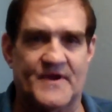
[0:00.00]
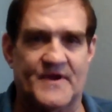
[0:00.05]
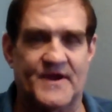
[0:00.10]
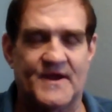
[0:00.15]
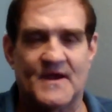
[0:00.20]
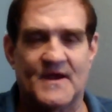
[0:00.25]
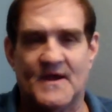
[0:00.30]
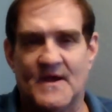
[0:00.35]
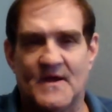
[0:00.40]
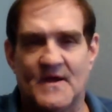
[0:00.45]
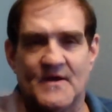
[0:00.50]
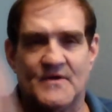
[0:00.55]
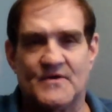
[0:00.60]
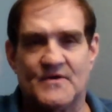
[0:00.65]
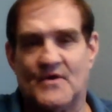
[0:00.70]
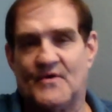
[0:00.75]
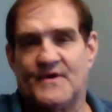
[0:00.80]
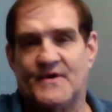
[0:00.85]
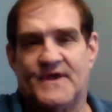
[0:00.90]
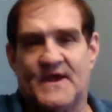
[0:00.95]
They
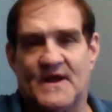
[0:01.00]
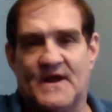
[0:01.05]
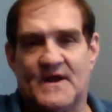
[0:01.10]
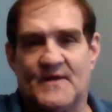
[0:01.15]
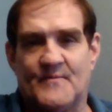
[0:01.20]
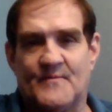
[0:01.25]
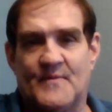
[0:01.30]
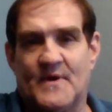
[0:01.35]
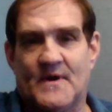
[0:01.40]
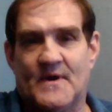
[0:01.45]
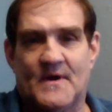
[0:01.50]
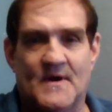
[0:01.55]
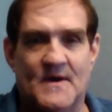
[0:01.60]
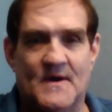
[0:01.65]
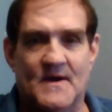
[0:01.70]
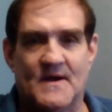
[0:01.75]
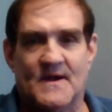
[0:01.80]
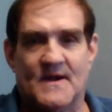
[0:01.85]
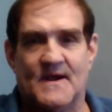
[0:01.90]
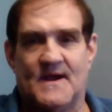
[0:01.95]
go get them
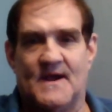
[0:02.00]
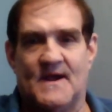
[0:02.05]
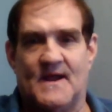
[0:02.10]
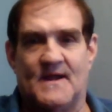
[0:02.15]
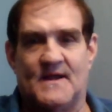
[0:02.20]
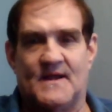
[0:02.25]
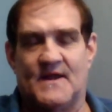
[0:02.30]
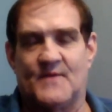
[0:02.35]
and